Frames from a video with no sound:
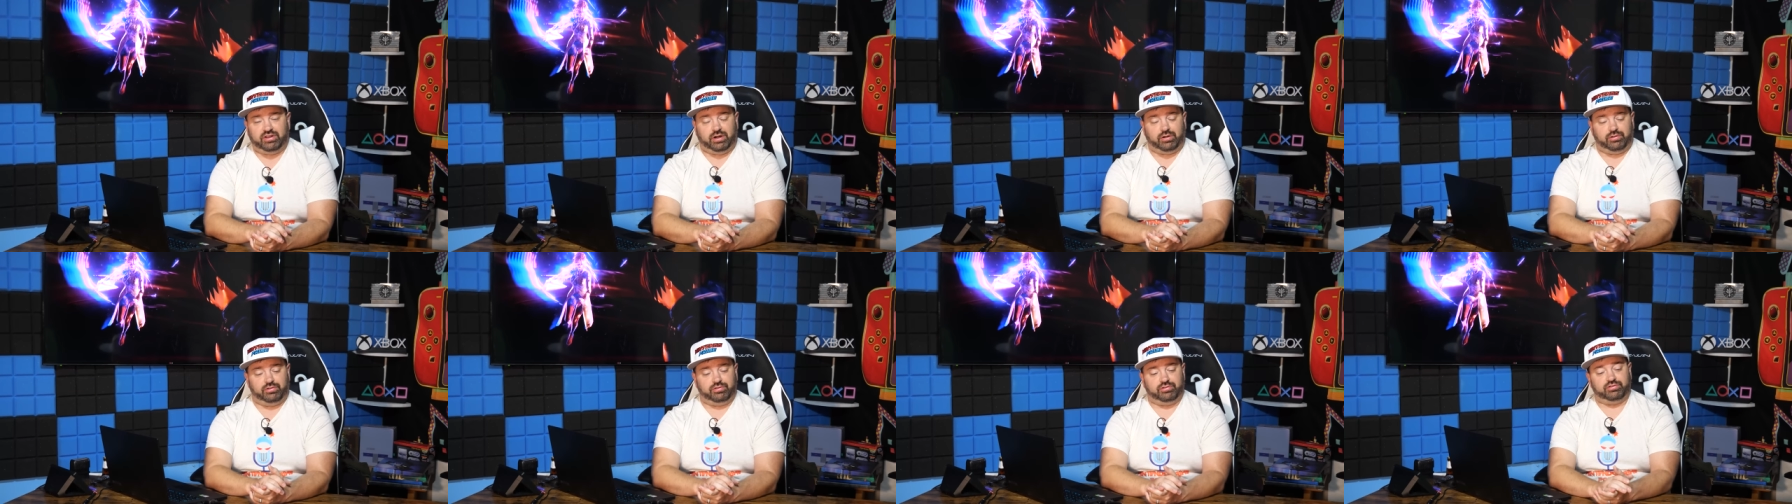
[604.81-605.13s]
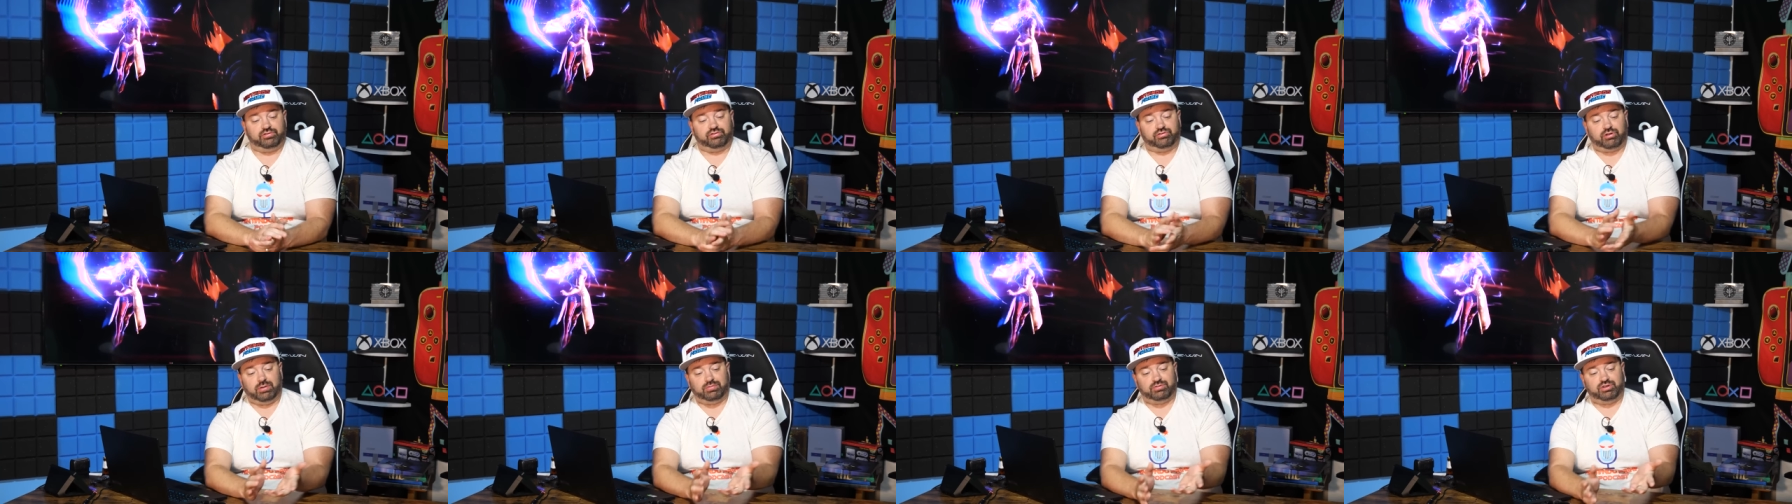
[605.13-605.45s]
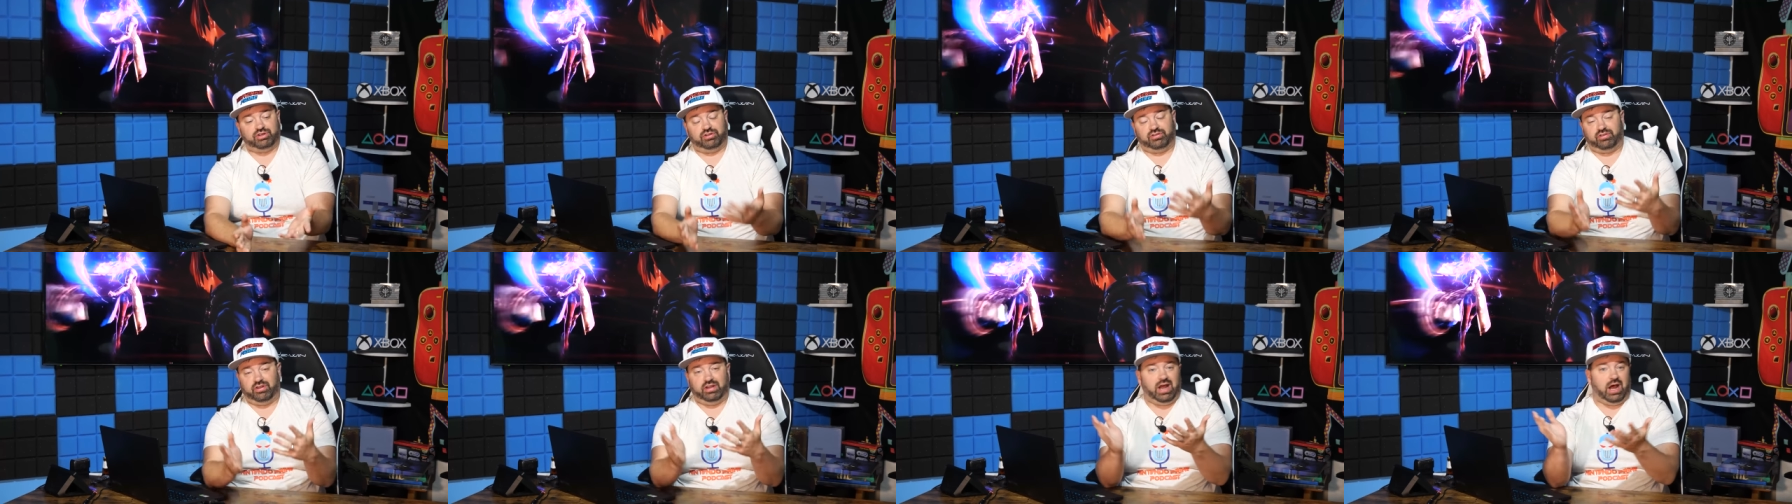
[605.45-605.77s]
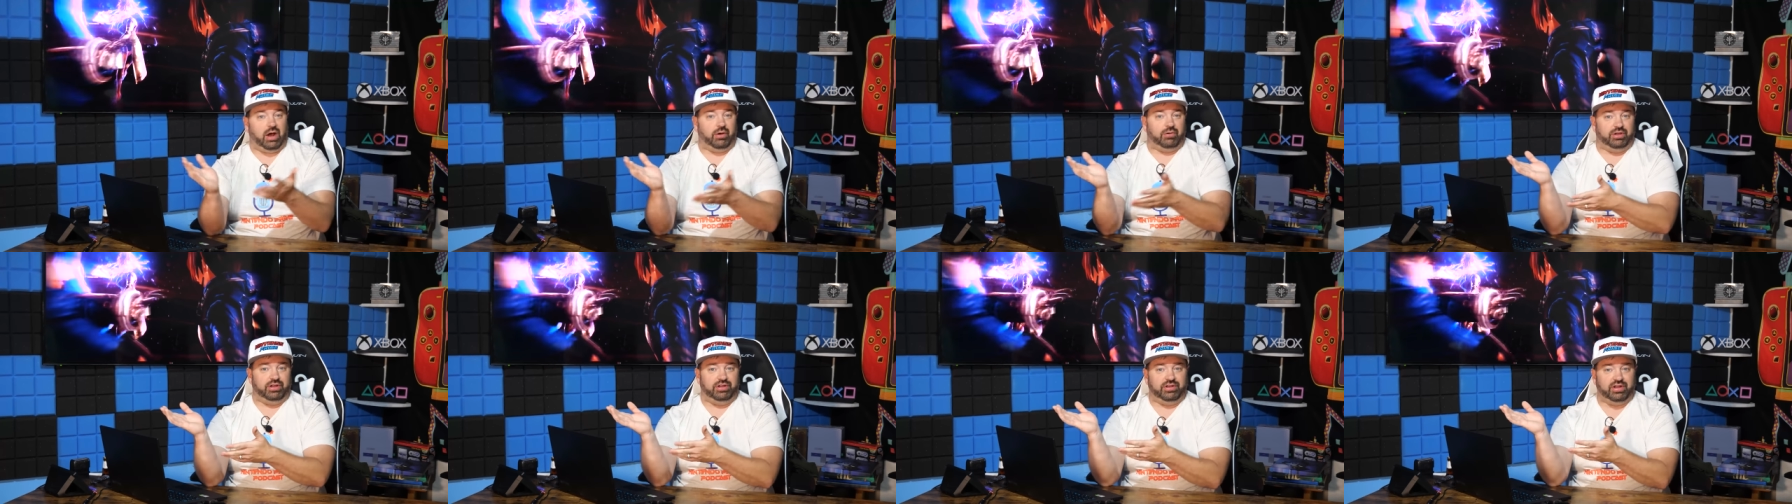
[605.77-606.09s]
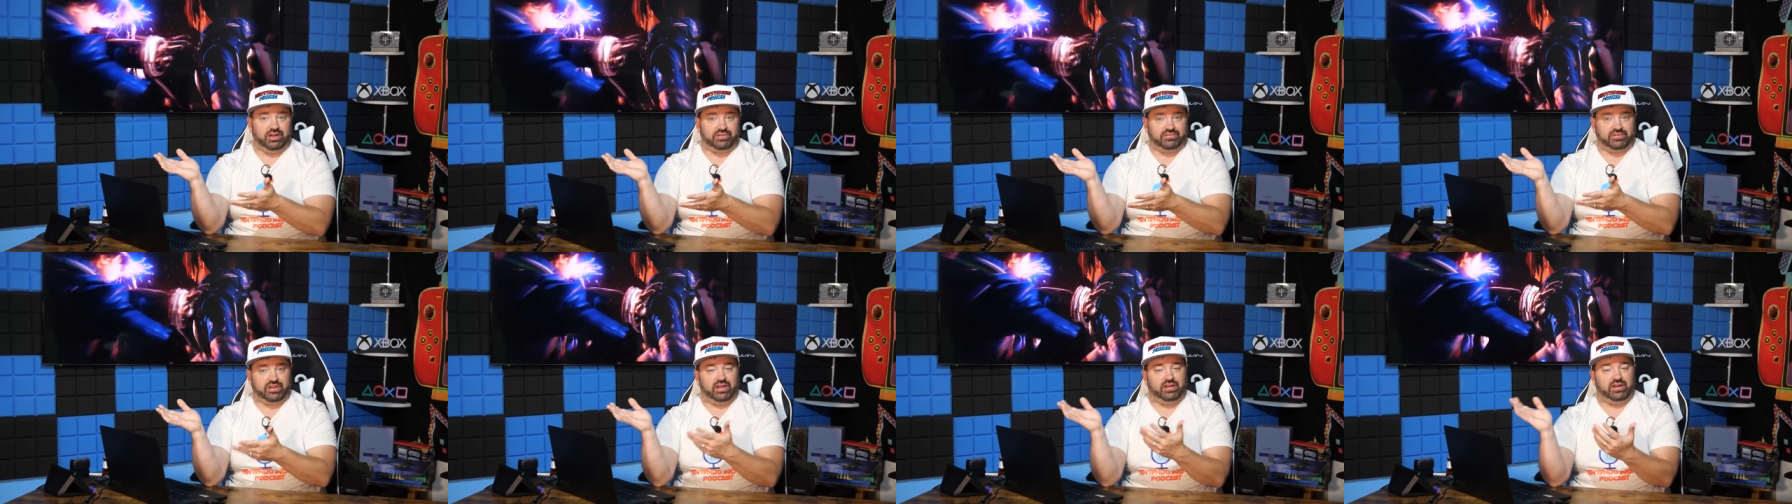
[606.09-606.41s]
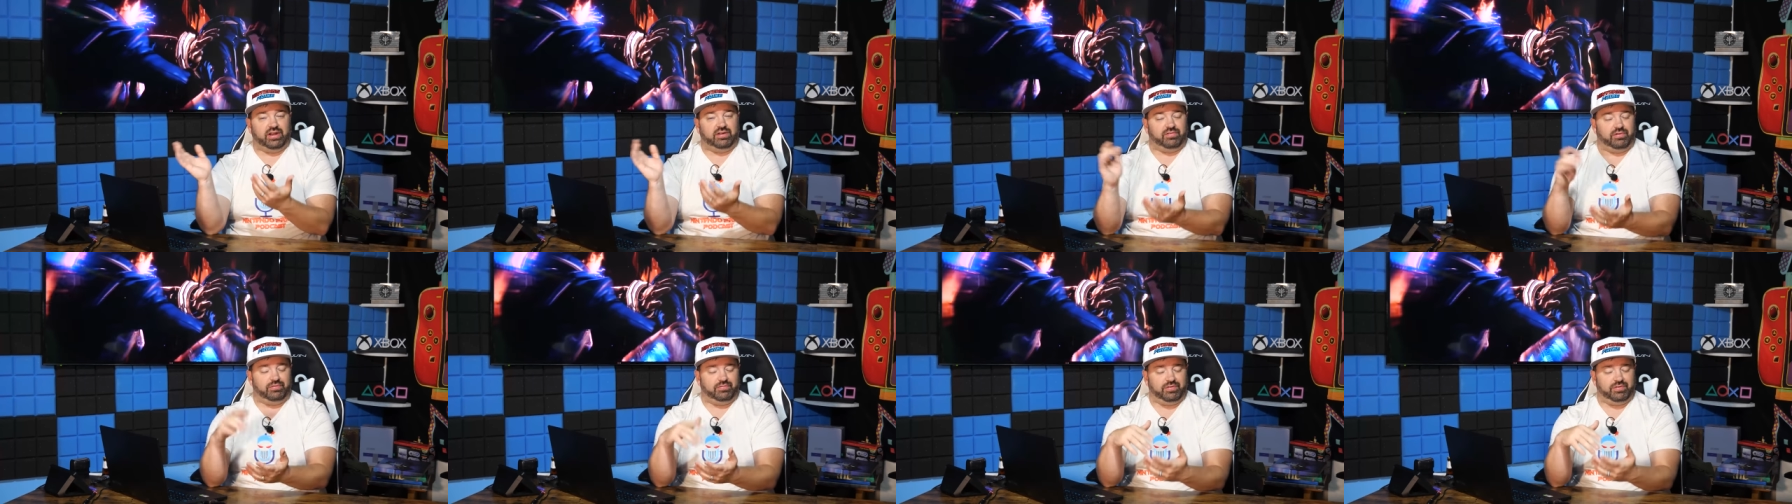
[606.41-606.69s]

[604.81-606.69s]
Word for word: down in the description. Now, he does that in every